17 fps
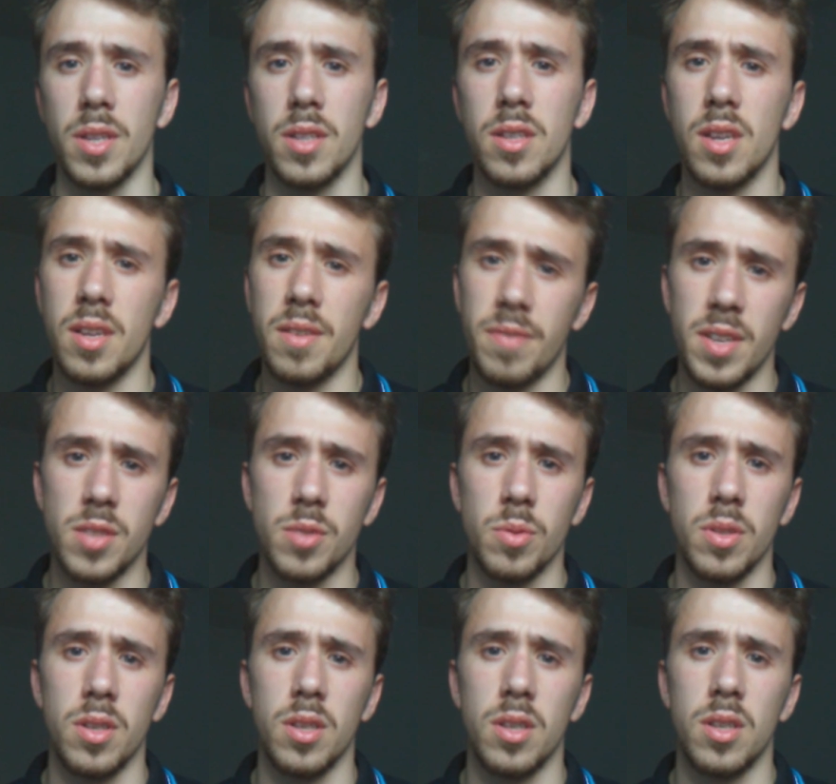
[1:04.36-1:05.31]
and
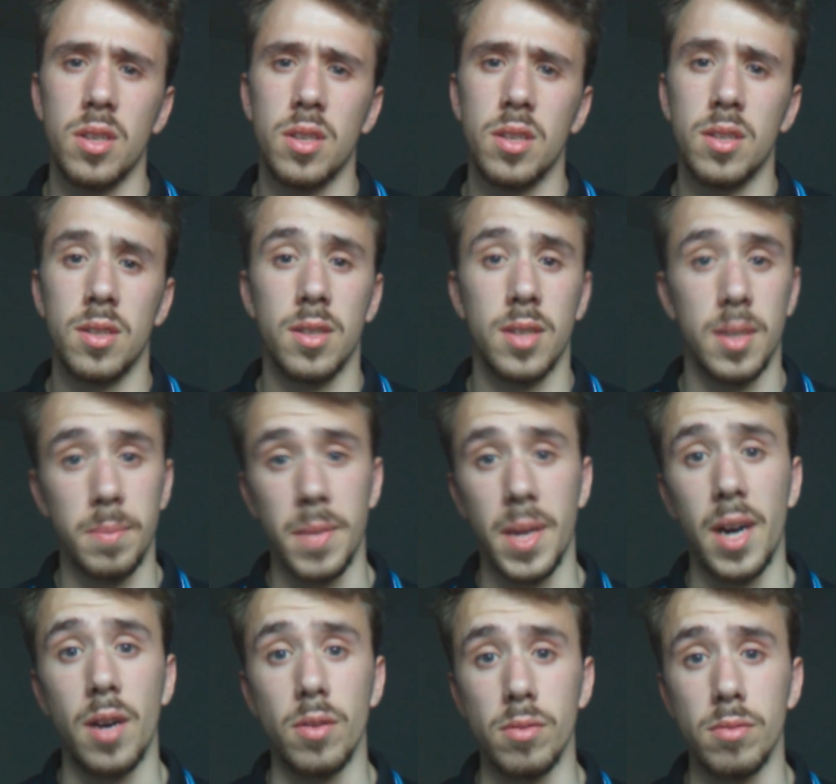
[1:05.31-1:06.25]
eventually come
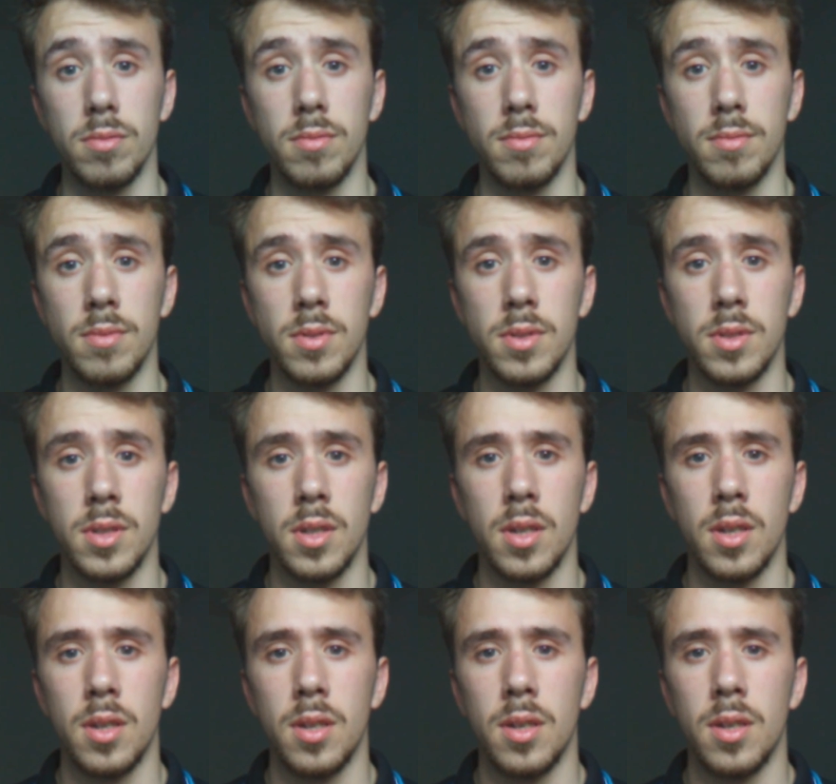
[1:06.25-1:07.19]
down.
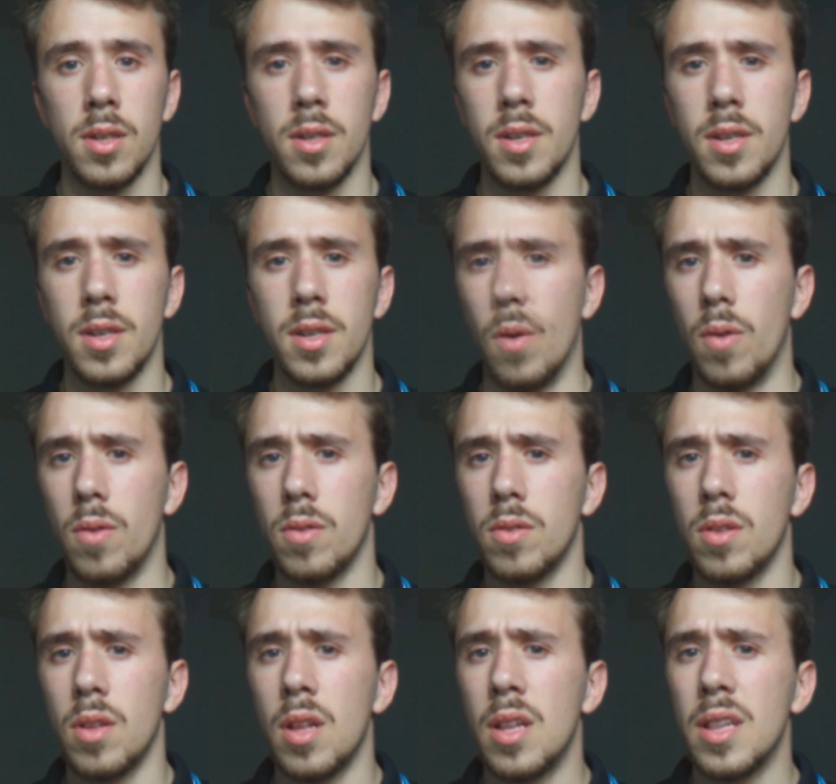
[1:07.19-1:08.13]
Now,
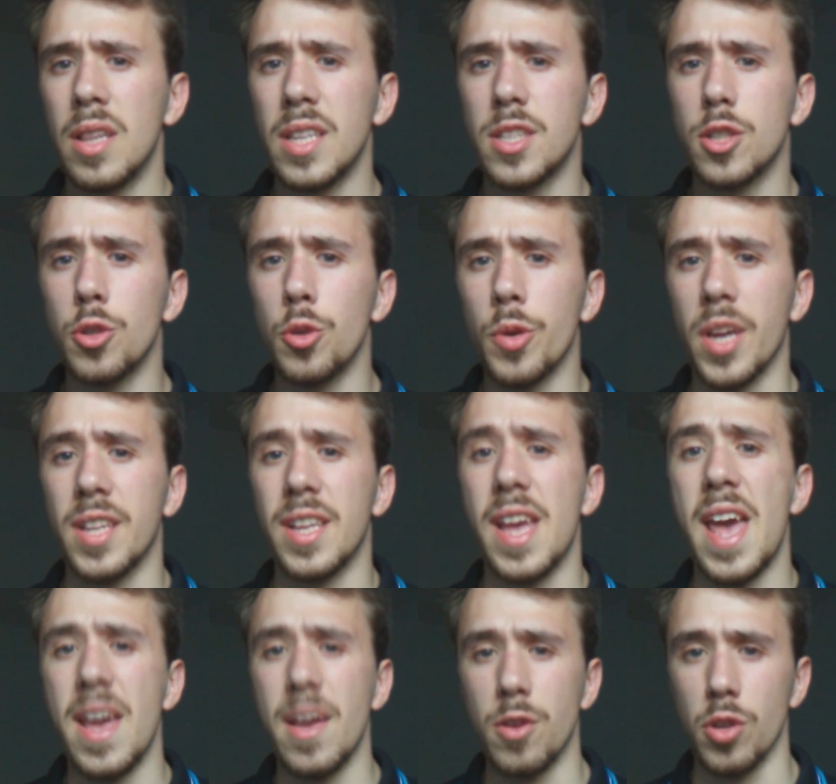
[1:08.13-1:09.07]
let's look at
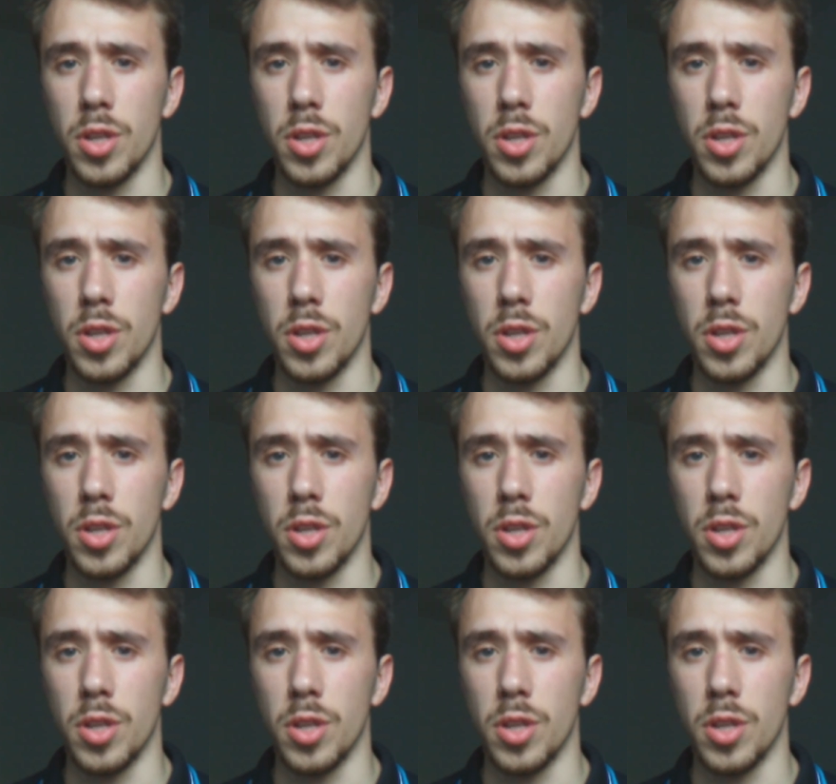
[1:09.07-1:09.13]
angular